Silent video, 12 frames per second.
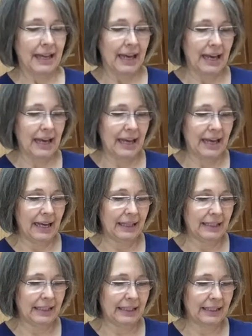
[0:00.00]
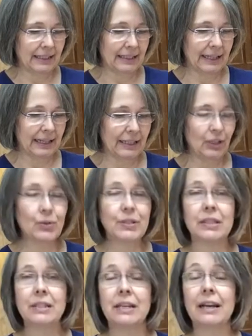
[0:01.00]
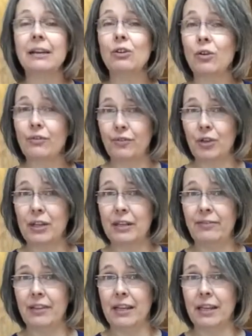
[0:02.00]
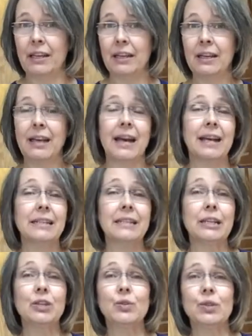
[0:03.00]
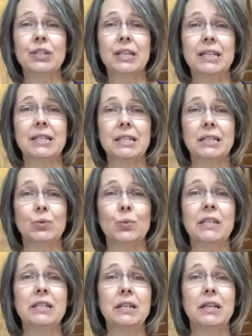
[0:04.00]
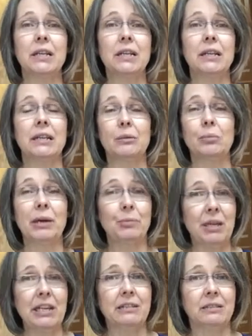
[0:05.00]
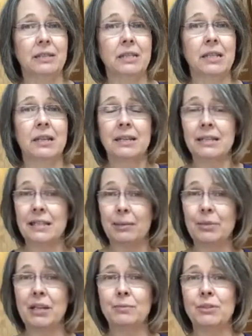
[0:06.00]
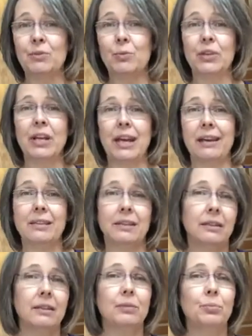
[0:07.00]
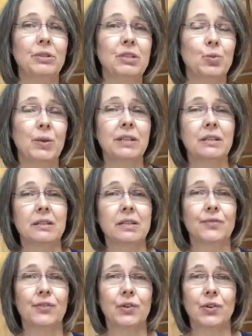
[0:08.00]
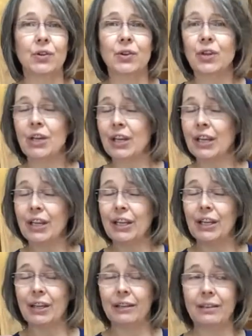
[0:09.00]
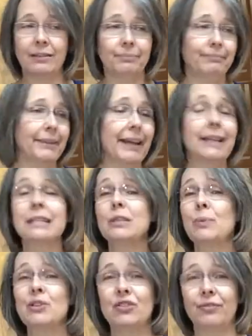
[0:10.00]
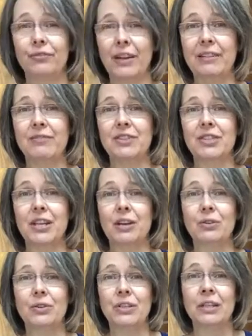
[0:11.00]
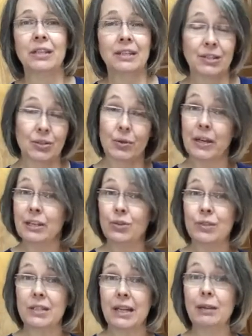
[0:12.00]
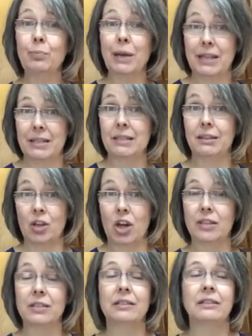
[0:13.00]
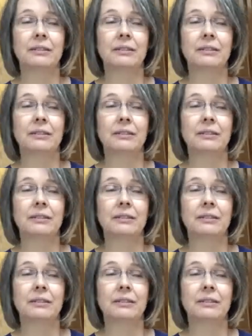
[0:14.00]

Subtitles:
And I use it, I cook for a living, and I use it as a sweetener in my meals. Sometimes you want to add a little bit sweetness for getting special flavors out. So I use date paste a lot.